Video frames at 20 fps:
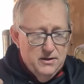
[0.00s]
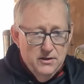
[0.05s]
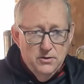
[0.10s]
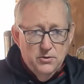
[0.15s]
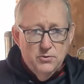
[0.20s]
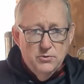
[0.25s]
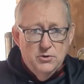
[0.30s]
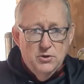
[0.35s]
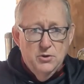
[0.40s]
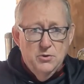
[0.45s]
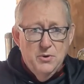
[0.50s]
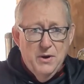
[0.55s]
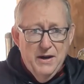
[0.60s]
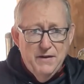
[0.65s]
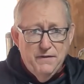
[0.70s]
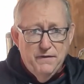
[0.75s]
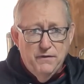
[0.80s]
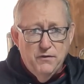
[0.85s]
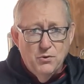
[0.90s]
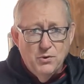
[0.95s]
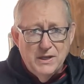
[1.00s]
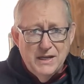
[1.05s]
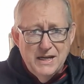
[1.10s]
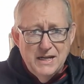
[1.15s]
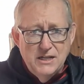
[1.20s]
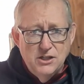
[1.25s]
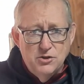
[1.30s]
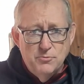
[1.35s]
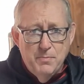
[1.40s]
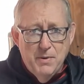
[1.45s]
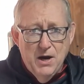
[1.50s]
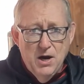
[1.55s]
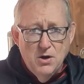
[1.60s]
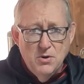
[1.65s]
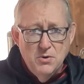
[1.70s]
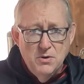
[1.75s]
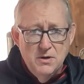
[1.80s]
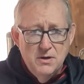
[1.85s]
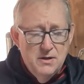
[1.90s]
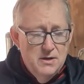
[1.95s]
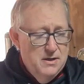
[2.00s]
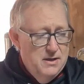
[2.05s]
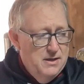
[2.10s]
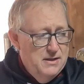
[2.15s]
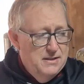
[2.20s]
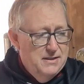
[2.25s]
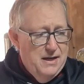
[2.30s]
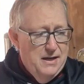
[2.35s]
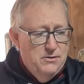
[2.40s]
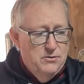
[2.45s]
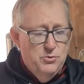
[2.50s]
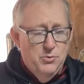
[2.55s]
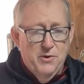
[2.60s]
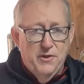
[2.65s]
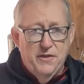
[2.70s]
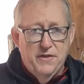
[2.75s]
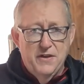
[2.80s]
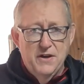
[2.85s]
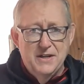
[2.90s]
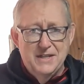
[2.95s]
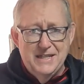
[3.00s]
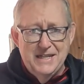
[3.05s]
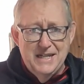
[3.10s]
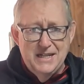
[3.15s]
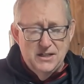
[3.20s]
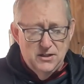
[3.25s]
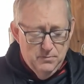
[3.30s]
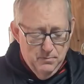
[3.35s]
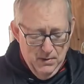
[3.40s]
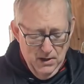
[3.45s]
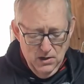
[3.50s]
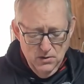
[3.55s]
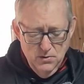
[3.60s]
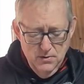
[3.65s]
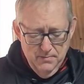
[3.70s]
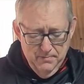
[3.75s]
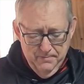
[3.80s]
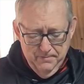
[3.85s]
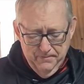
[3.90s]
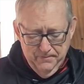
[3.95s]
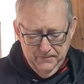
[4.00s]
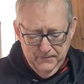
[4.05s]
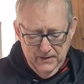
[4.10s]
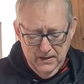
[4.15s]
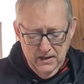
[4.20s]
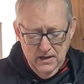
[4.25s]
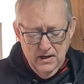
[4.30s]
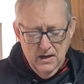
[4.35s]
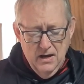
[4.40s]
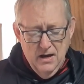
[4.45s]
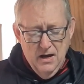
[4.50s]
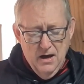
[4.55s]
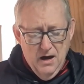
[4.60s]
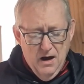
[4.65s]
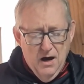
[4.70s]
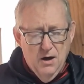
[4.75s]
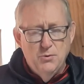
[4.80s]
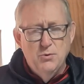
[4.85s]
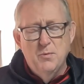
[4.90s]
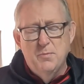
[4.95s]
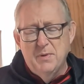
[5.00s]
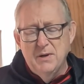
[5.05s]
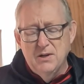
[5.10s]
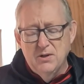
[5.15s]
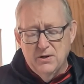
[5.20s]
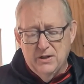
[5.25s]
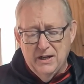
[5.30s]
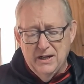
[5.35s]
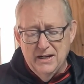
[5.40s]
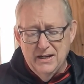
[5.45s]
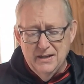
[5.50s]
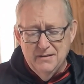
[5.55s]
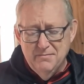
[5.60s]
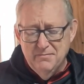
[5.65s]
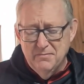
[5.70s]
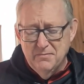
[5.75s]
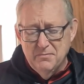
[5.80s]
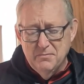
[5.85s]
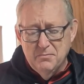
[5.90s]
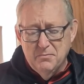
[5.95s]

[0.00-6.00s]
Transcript: that'll do a 40-inch bow down to a 30-inch bow, I would be looking